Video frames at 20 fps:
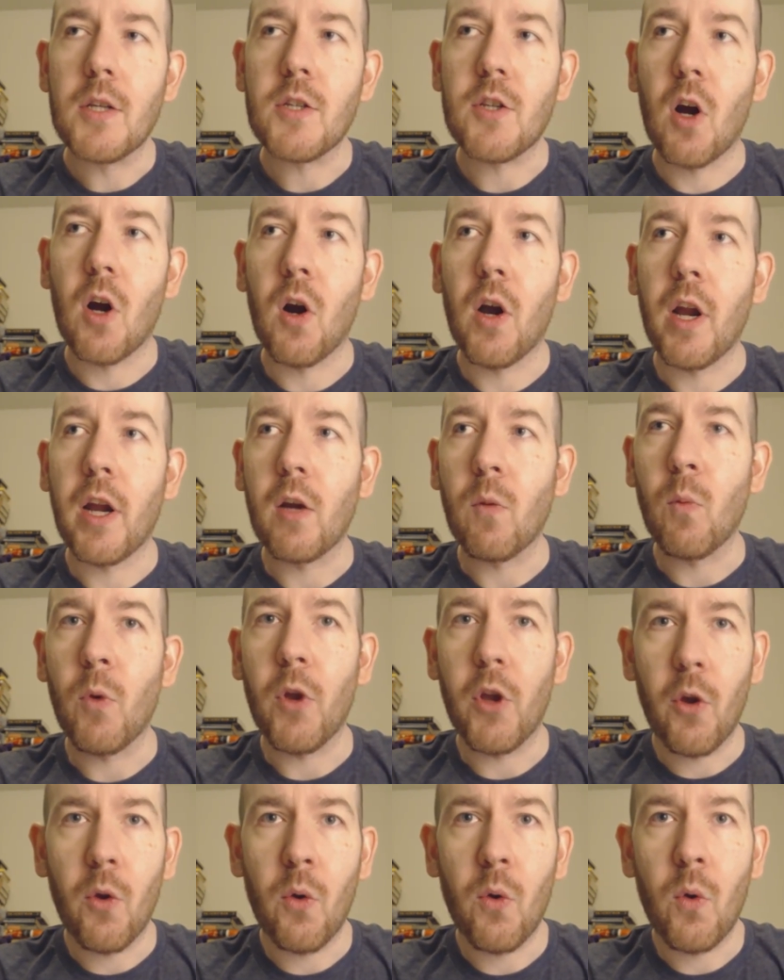starring
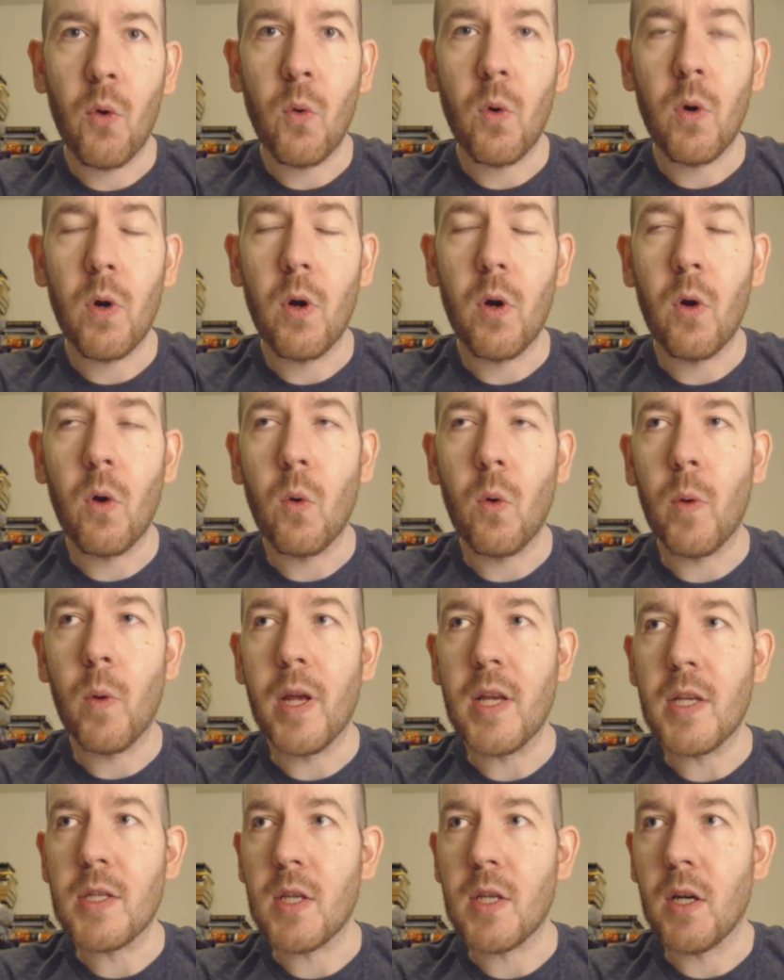Ryu, who
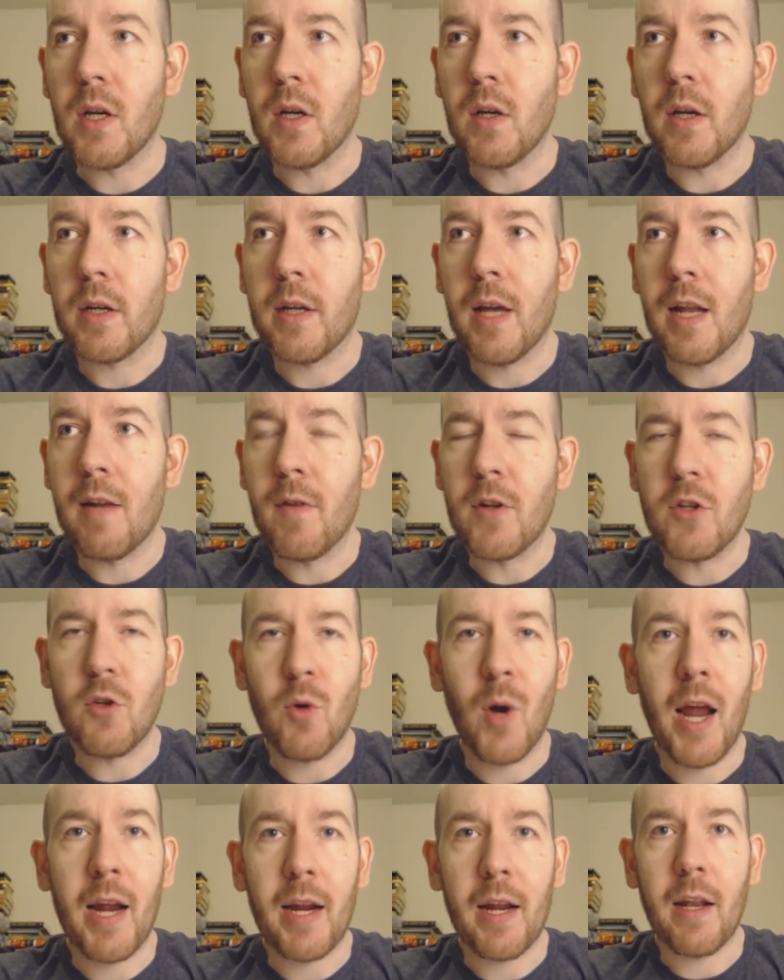is a kind of a
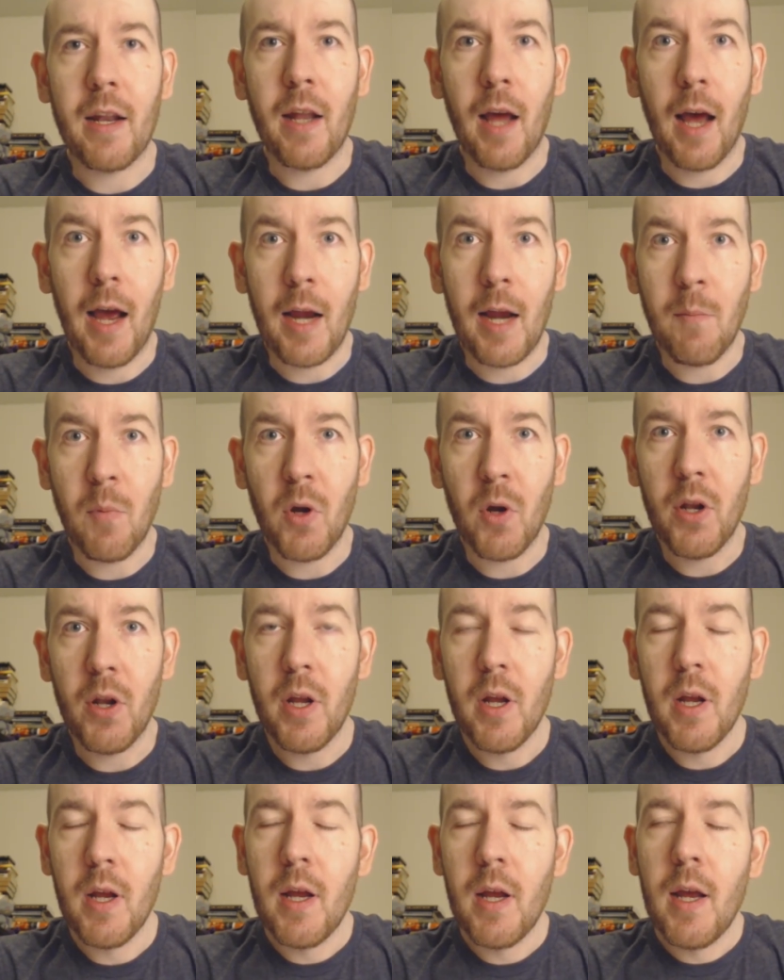dragon
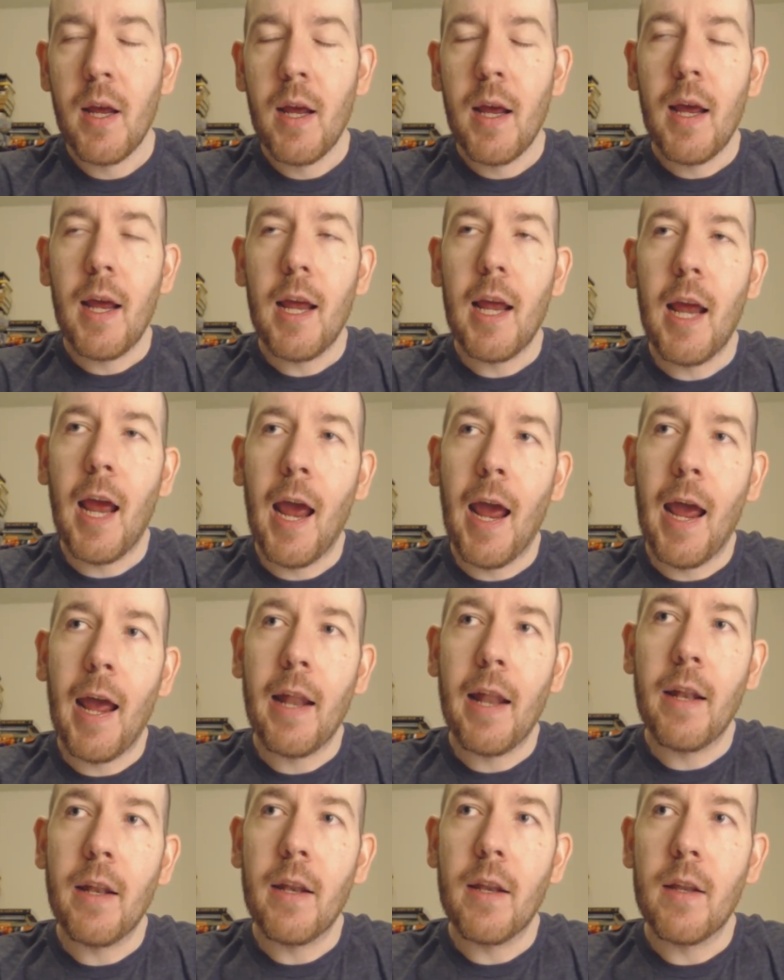hybrid.
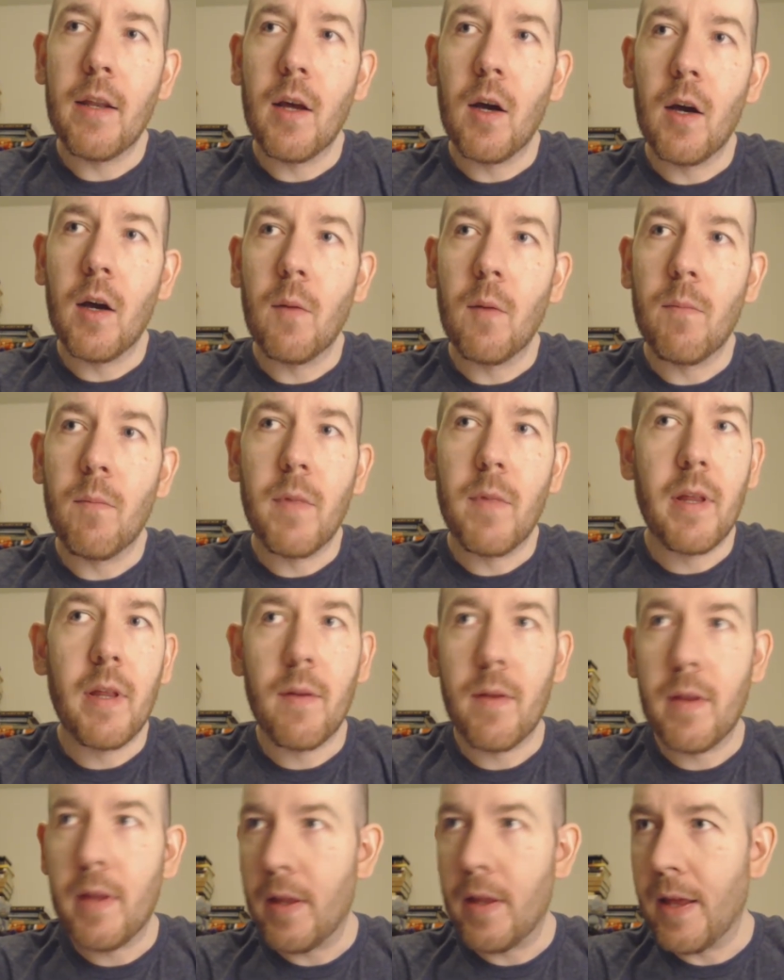And
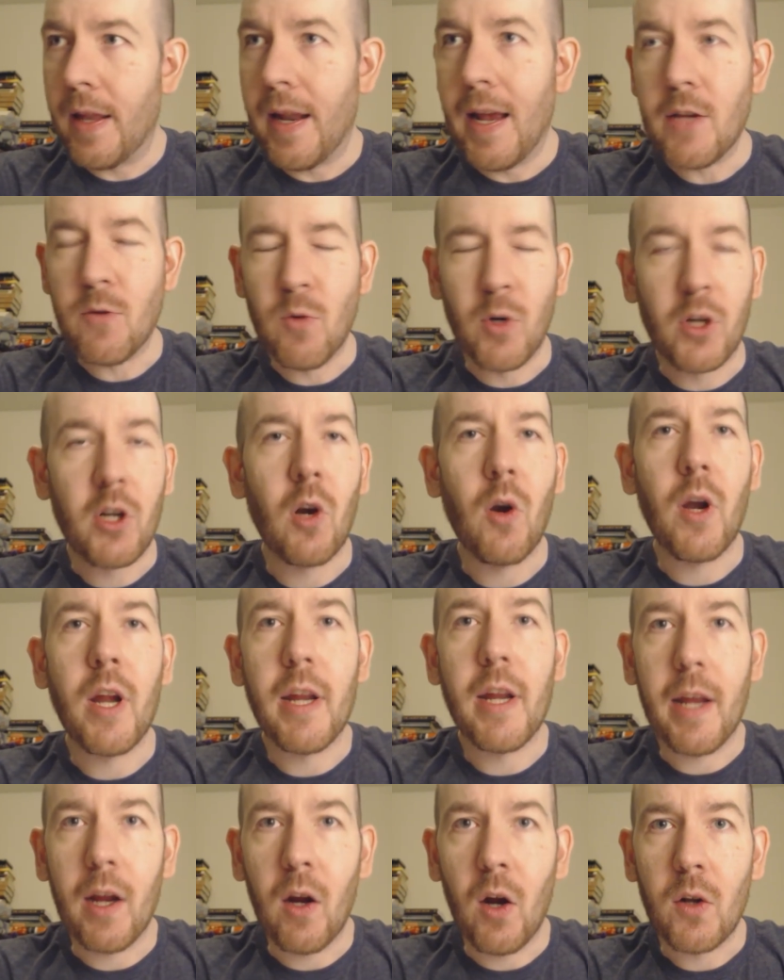it has
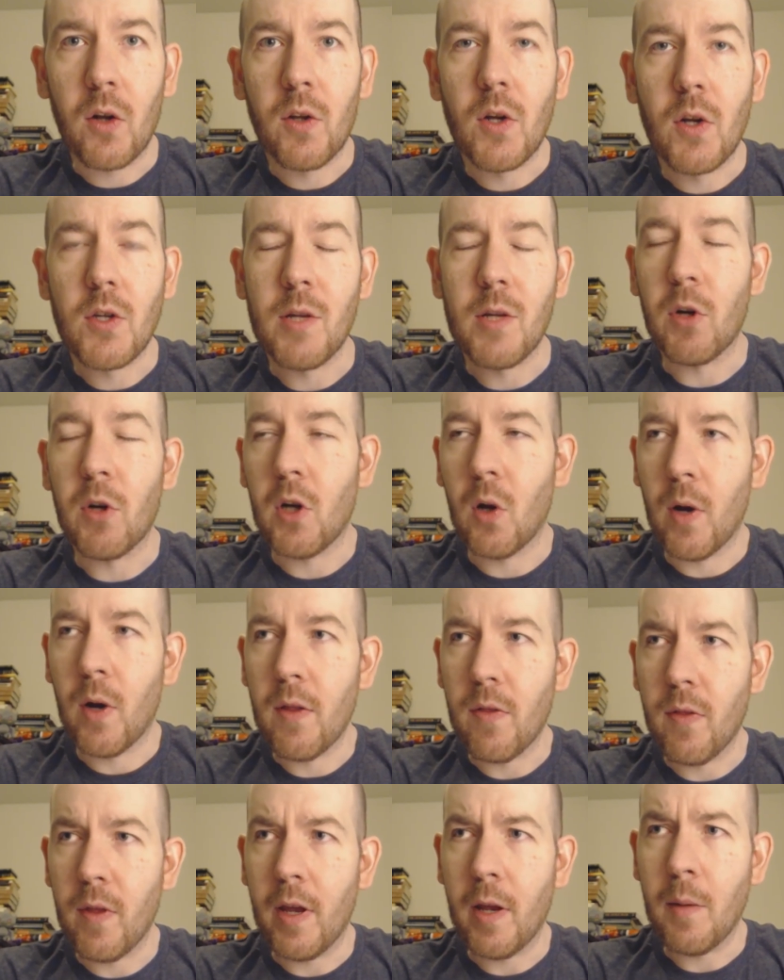recurring characters and
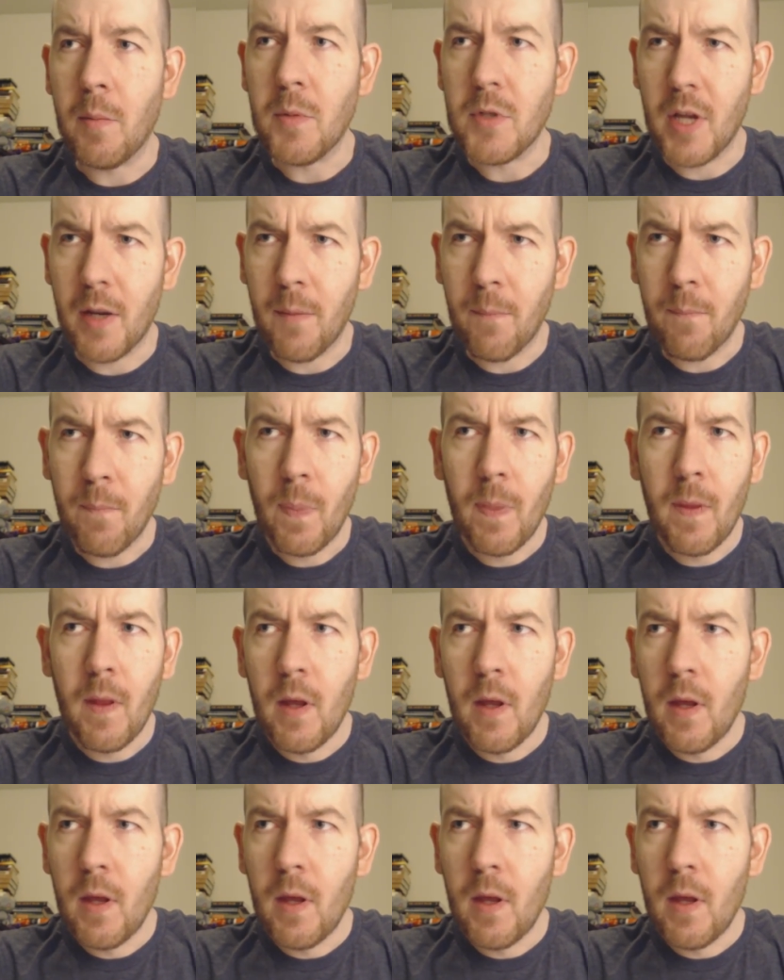recurring themes, and